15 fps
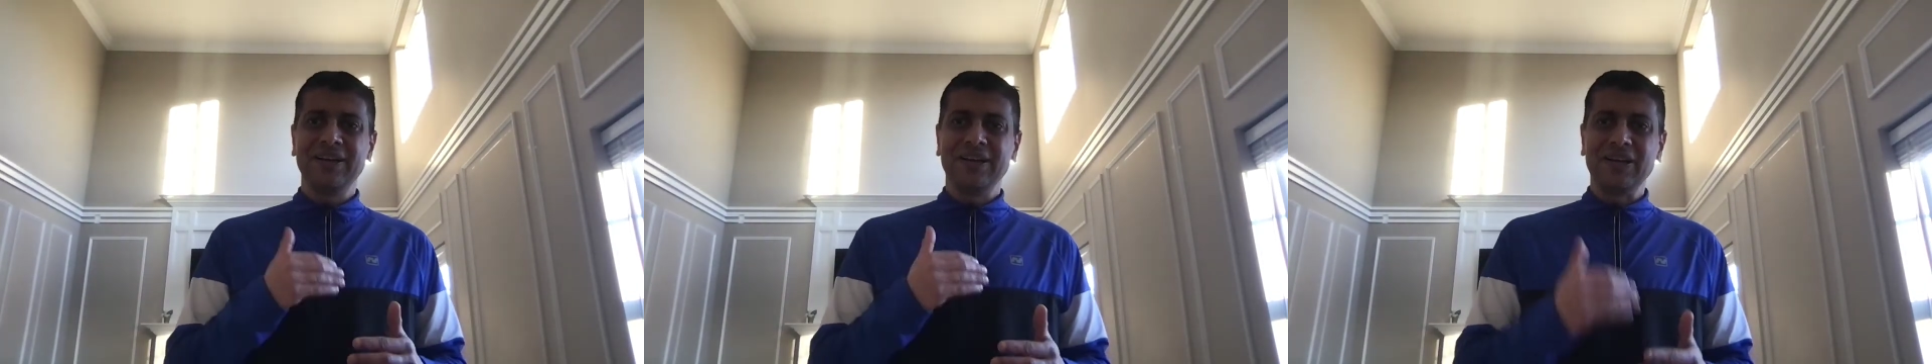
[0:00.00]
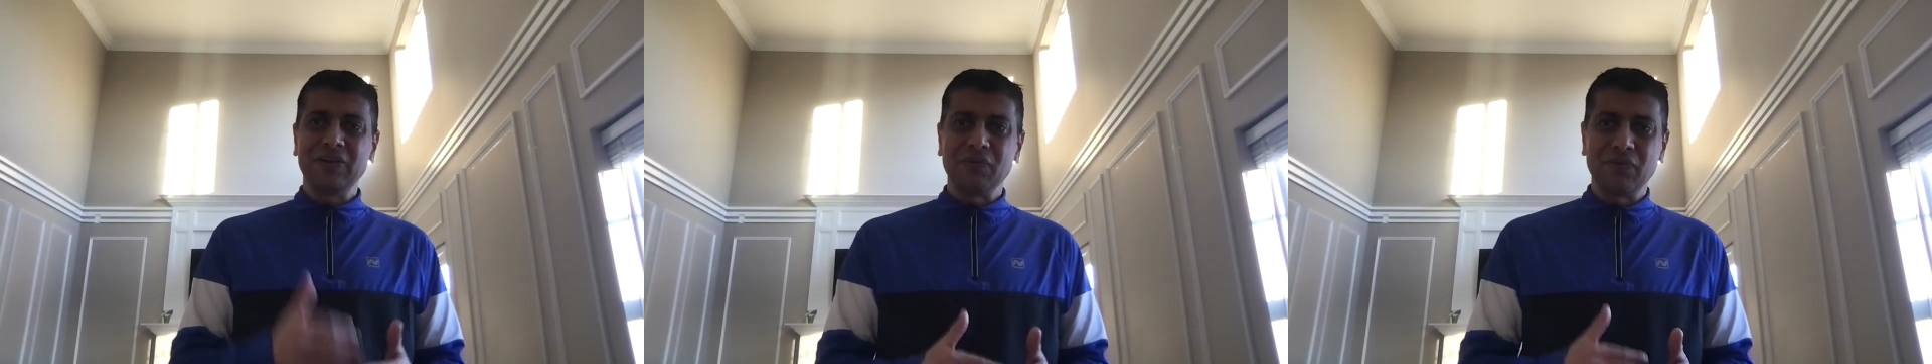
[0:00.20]

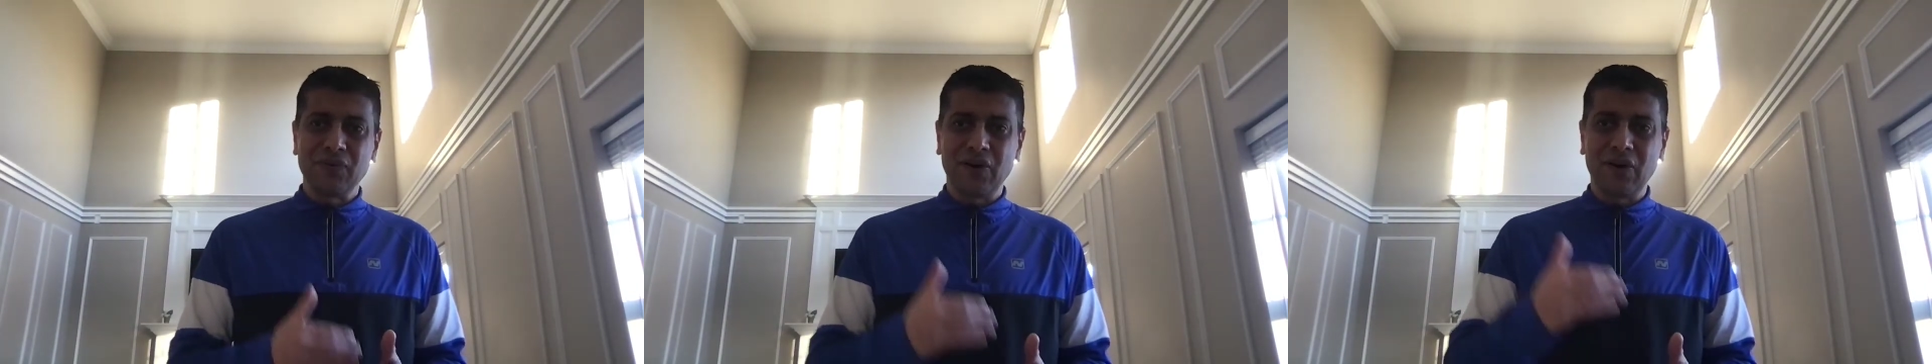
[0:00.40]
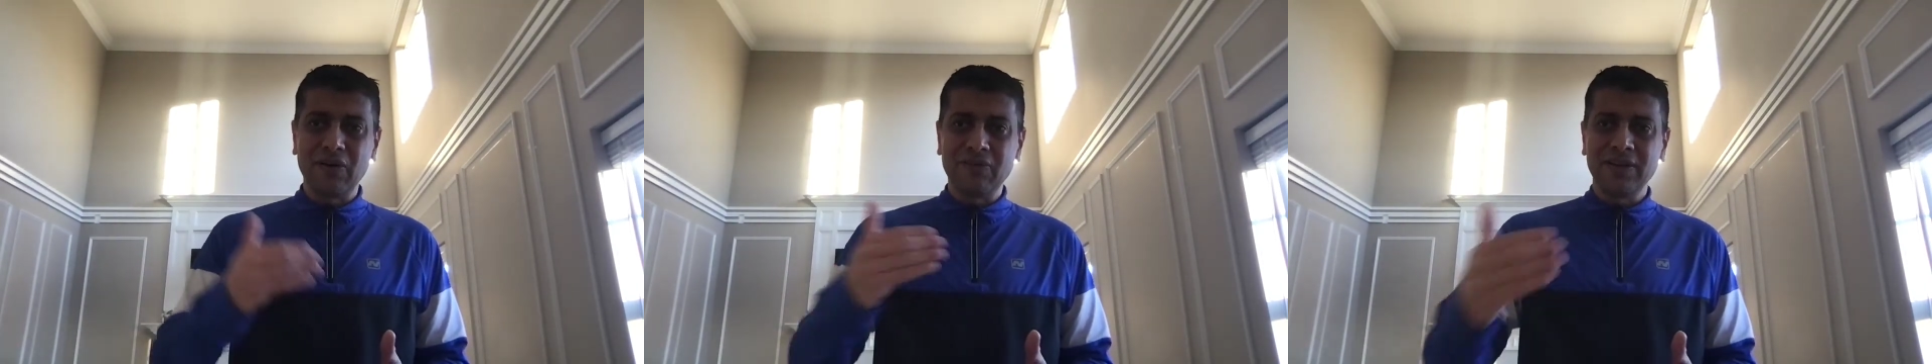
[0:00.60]

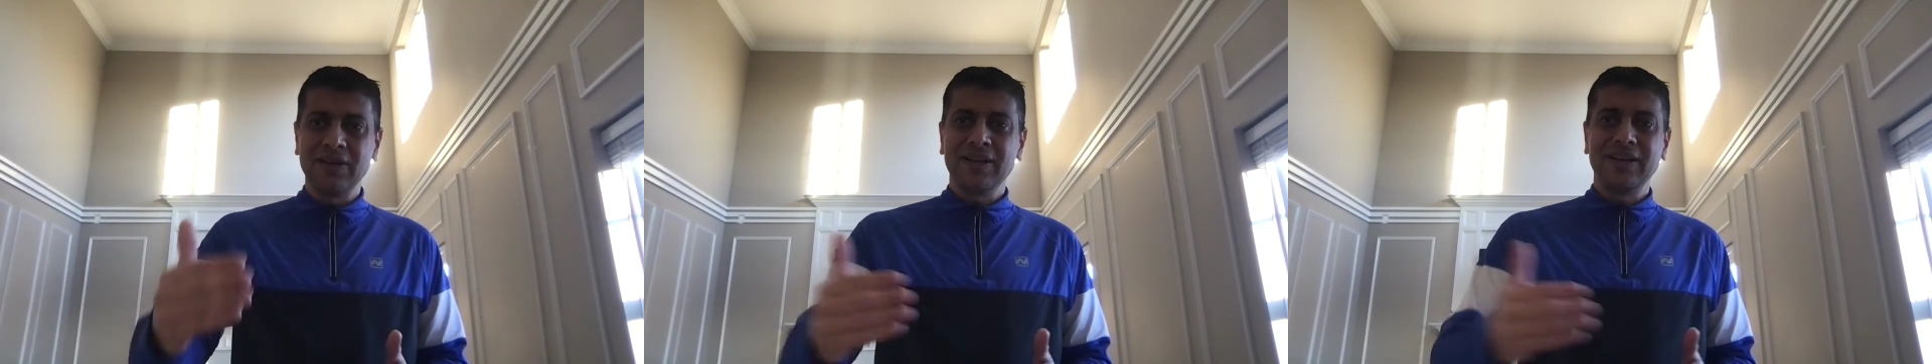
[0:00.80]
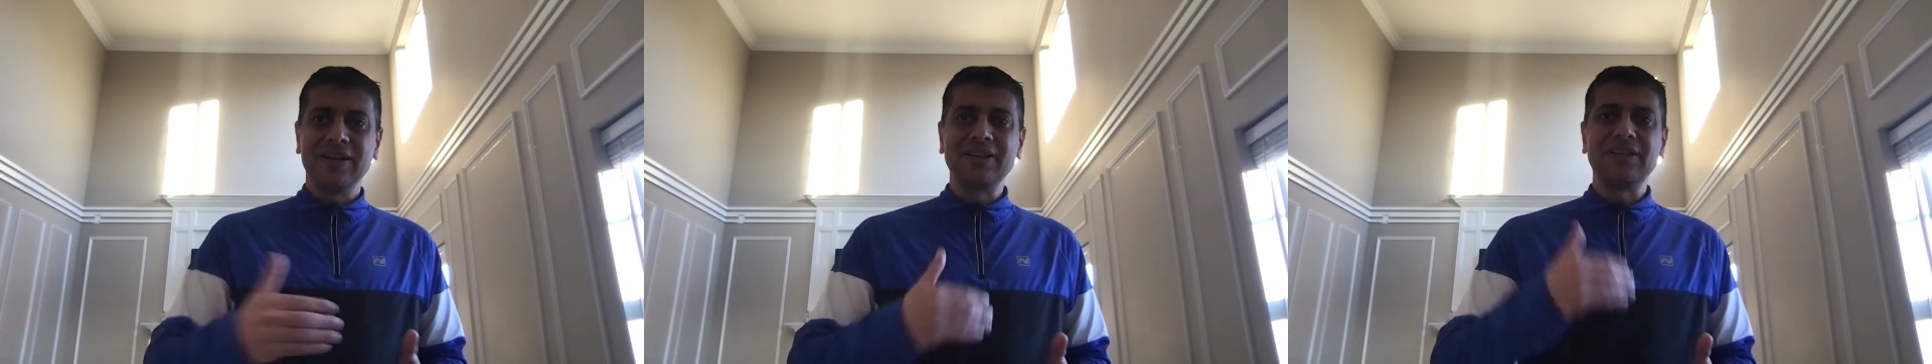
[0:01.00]
involved
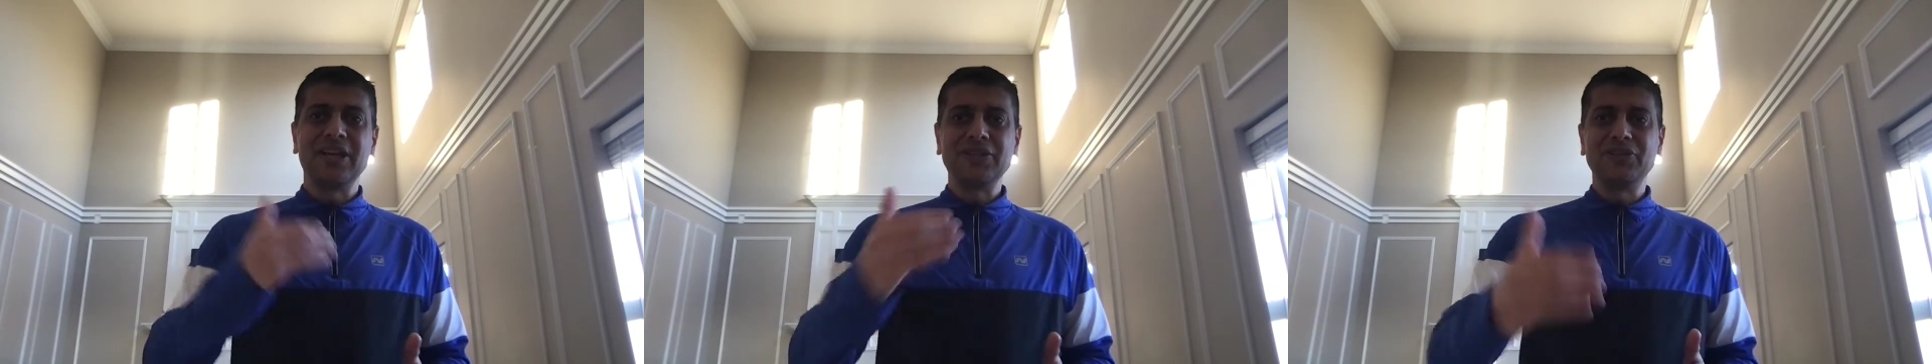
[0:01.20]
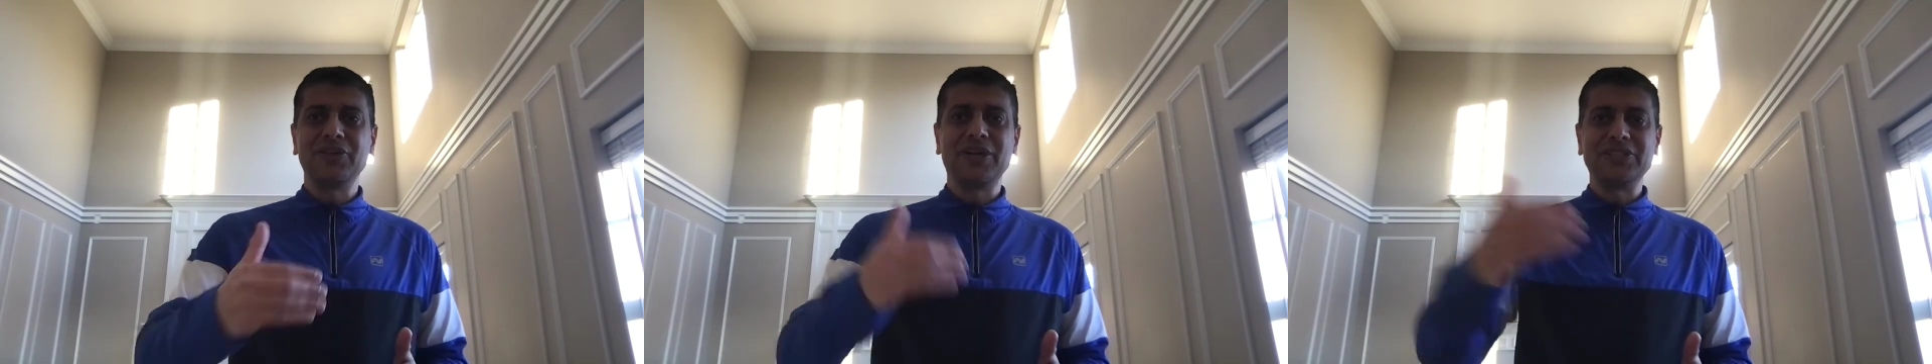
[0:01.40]
in the
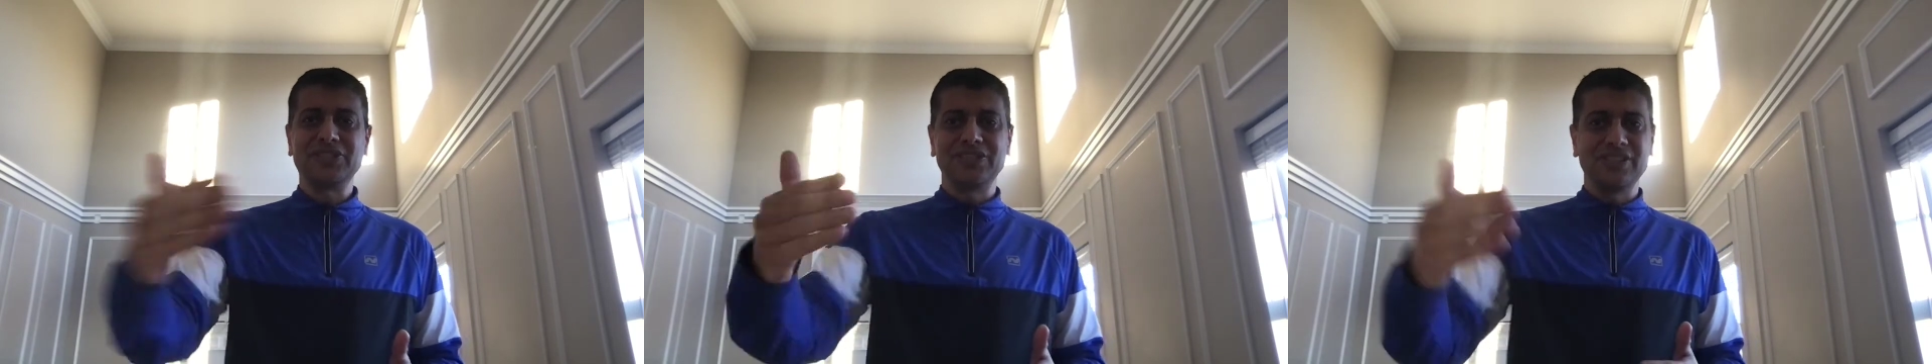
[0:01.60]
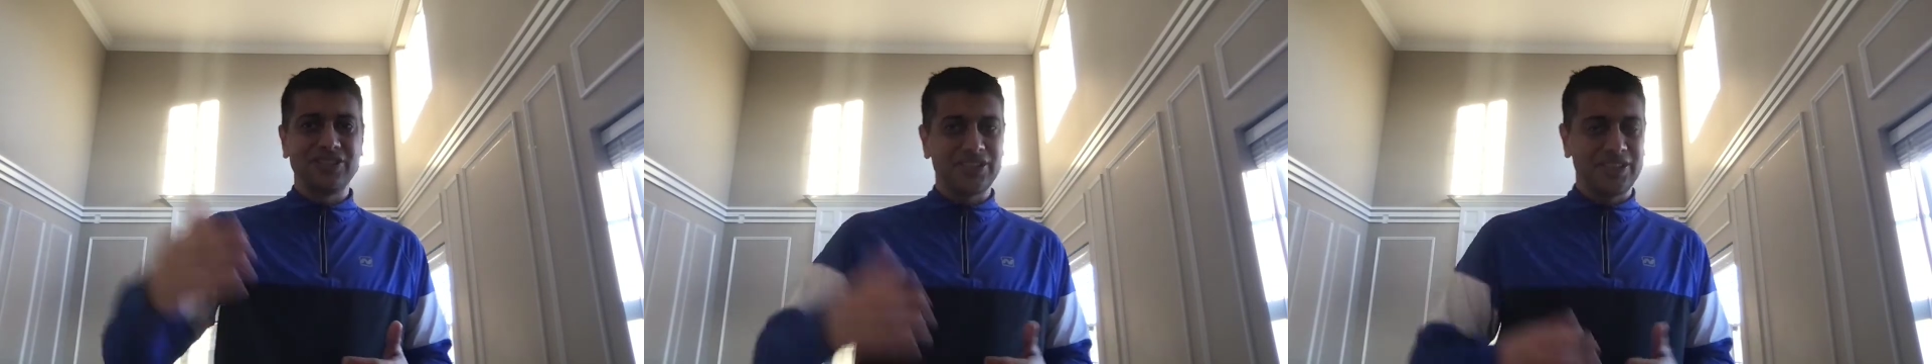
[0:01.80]

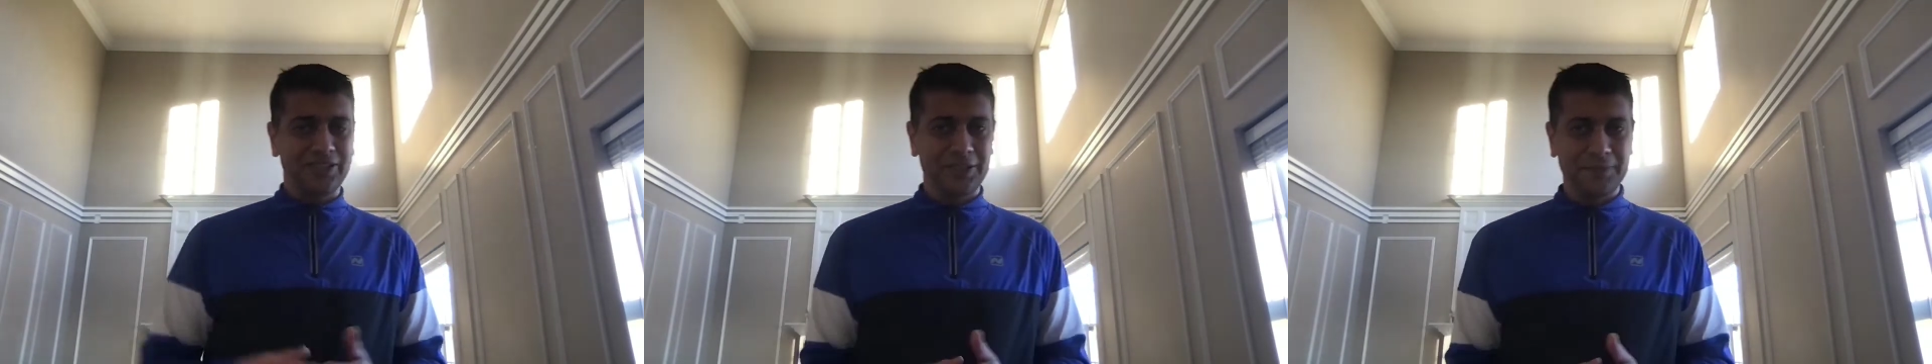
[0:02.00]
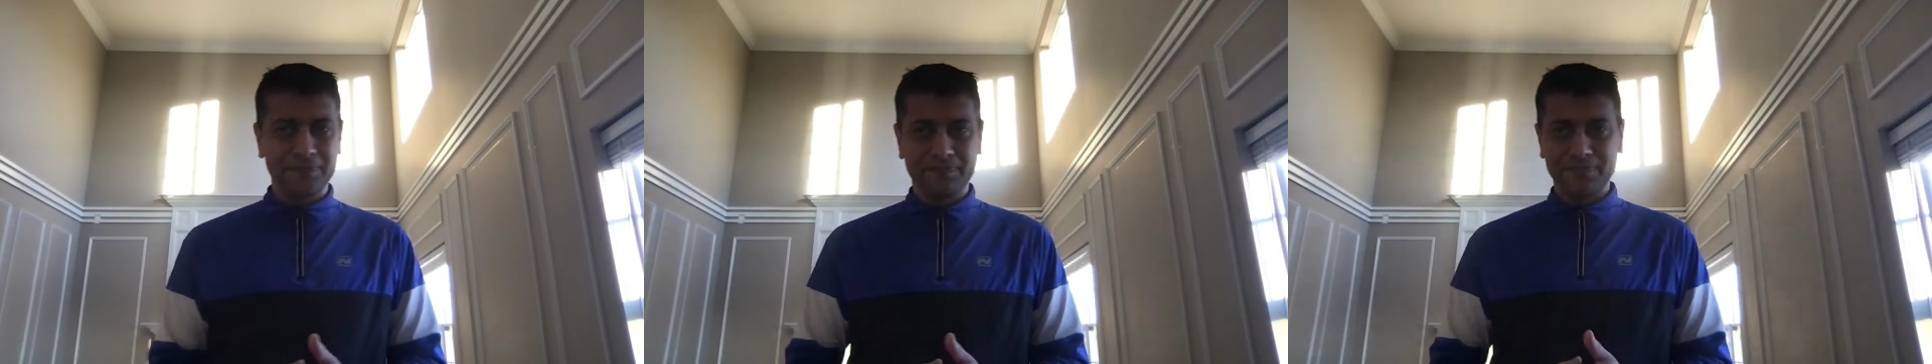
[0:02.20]
educational
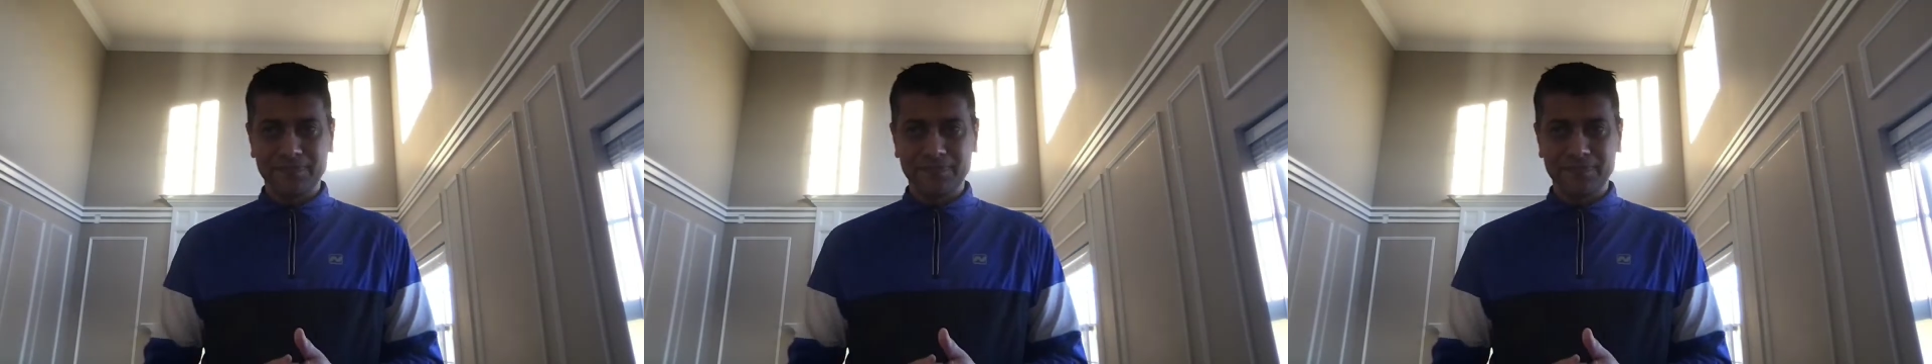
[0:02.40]
journey